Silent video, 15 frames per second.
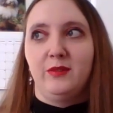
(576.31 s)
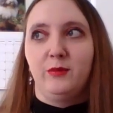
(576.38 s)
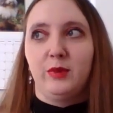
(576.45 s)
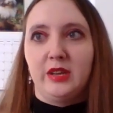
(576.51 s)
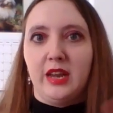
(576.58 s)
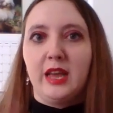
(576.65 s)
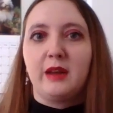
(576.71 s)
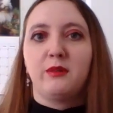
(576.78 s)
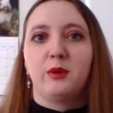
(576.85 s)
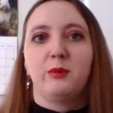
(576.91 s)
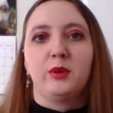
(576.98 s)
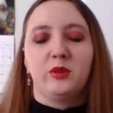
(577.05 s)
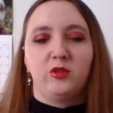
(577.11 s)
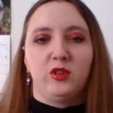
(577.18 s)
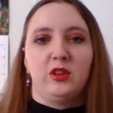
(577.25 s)
when
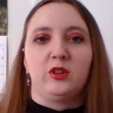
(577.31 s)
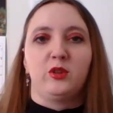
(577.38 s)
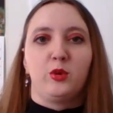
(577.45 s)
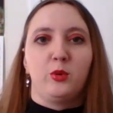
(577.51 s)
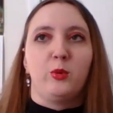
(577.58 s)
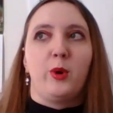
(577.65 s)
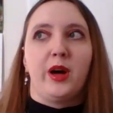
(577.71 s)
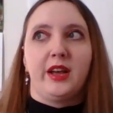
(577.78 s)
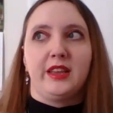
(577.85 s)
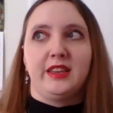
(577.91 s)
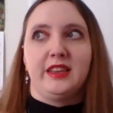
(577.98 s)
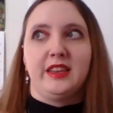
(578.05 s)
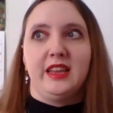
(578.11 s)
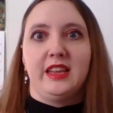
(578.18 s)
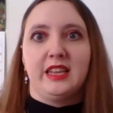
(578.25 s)
everyone's just
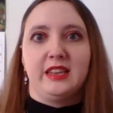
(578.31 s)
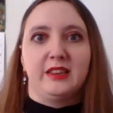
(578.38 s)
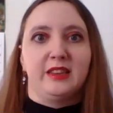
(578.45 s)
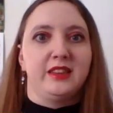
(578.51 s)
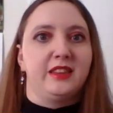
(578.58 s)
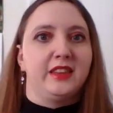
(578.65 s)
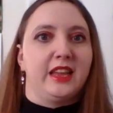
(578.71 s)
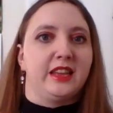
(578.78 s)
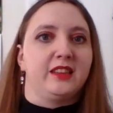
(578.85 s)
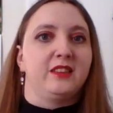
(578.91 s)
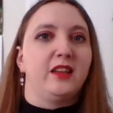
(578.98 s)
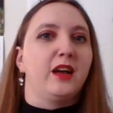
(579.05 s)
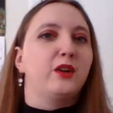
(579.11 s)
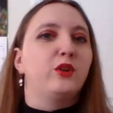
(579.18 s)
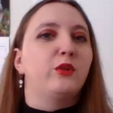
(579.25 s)
quiet and like
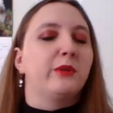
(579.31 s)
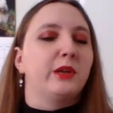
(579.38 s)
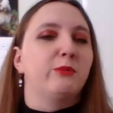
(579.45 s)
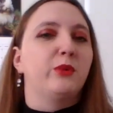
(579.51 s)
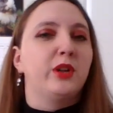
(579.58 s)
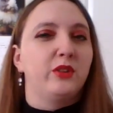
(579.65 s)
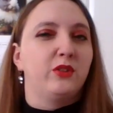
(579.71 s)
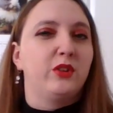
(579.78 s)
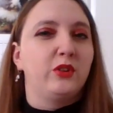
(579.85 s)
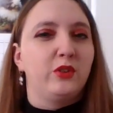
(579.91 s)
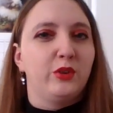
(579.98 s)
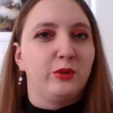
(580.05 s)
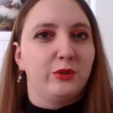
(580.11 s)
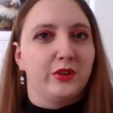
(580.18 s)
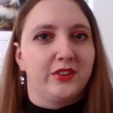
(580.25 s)
not knowing what to
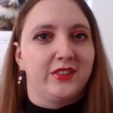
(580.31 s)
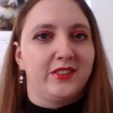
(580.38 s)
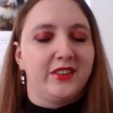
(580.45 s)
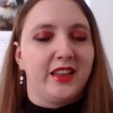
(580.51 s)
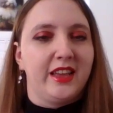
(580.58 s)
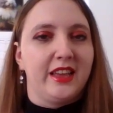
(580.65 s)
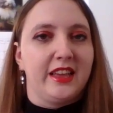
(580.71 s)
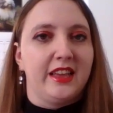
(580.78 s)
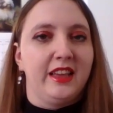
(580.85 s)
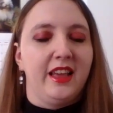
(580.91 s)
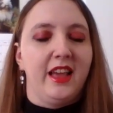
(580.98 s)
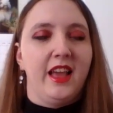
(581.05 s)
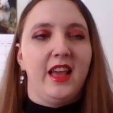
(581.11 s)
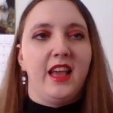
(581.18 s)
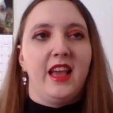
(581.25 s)
do or say,
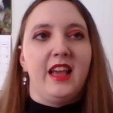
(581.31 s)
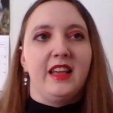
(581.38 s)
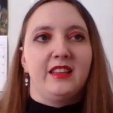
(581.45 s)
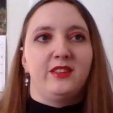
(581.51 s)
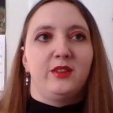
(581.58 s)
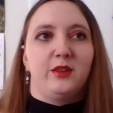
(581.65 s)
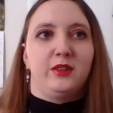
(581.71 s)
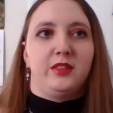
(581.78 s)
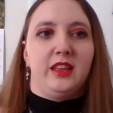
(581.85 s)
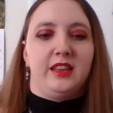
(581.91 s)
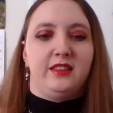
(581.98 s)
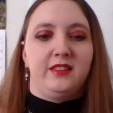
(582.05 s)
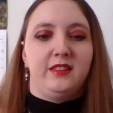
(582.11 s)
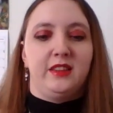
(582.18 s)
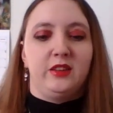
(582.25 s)
and so they
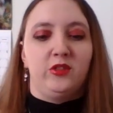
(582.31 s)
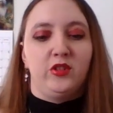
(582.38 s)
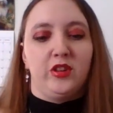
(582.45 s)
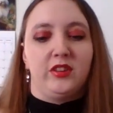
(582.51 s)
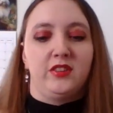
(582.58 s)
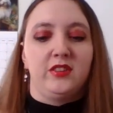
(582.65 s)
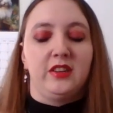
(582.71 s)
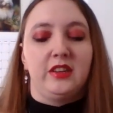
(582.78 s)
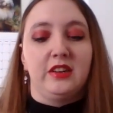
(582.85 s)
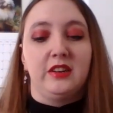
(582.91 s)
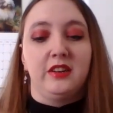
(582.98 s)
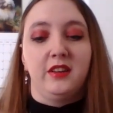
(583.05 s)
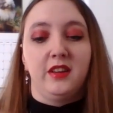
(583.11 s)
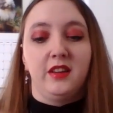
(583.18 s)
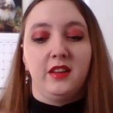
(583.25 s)
suggested
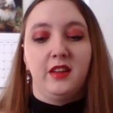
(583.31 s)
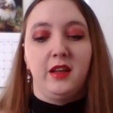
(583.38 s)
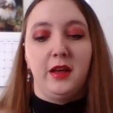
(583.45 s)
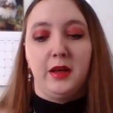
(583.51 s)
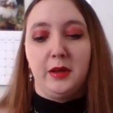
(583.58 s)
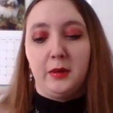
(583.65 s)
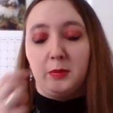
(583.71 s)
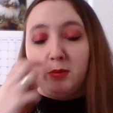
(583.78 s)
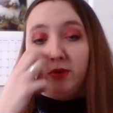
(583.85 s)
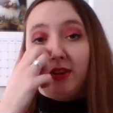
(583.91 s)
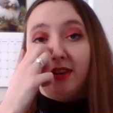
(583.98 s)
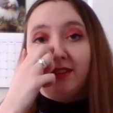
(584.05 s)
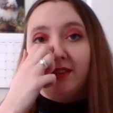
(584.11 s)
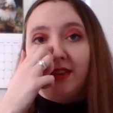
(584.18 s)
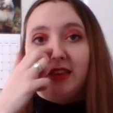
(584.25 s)

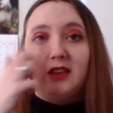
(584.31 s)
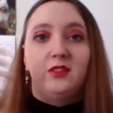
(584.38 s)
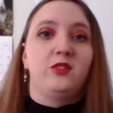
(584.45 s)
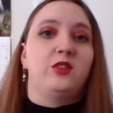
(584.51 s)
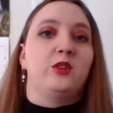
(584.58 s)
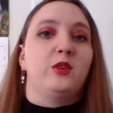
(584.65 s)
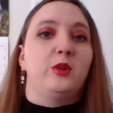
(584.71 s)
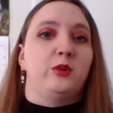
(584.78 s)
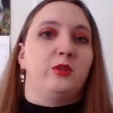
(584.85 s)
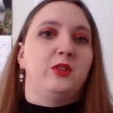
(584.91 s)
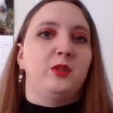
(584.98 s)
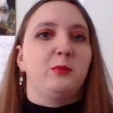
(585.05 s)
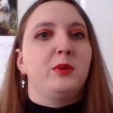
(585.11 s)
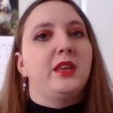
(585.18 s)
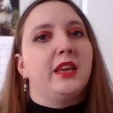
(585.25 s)
Dusty to go to
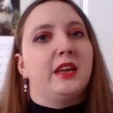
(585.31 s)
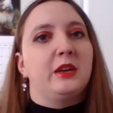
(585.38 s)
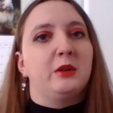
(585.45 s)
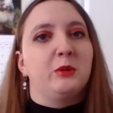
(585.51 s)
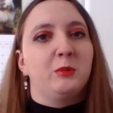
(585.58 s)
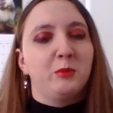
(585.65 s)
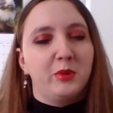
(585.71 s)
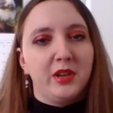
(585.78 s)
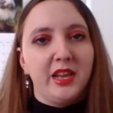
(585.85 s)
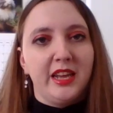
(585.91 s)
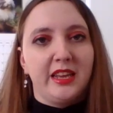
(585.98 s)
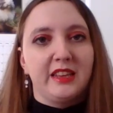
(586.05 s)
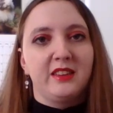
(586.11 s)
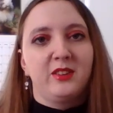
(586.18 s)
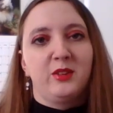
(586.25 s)
the piano and
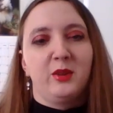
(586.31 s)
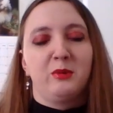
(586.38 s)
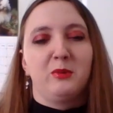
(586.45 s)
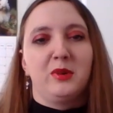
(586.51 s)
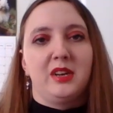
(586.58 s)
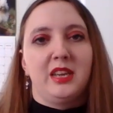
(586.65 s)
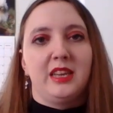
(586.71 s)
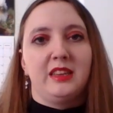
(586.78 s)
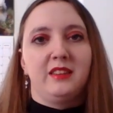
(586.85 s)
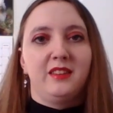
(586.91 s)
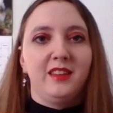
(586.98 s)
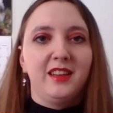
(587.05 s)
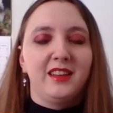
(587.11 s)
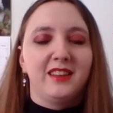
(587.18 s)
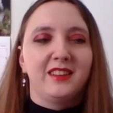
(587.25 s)
play. So when he
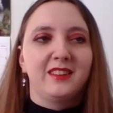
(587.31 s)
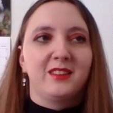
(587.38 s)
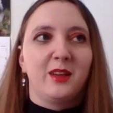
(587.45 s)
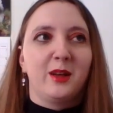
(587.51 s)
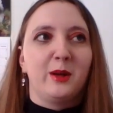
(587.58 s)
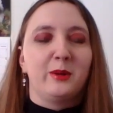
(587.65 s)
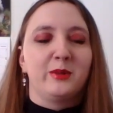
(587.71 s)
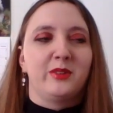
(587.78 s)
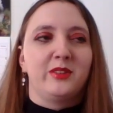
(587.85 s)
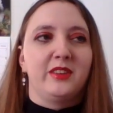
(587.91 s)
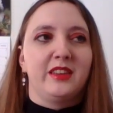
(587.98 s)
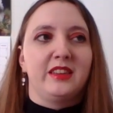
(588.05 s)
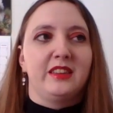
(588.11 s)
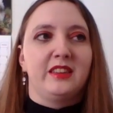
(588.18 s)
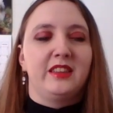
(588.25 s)
does, all of a
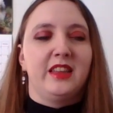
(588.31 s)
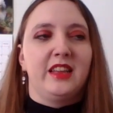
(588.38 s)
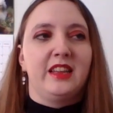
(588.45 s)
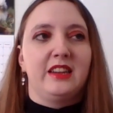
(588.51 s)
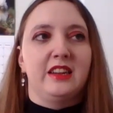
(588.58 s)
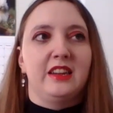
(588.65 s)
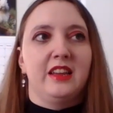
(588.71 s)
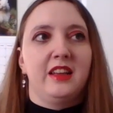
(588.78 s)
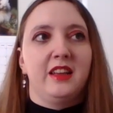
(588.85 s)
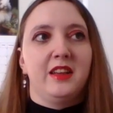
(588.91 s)
sudden then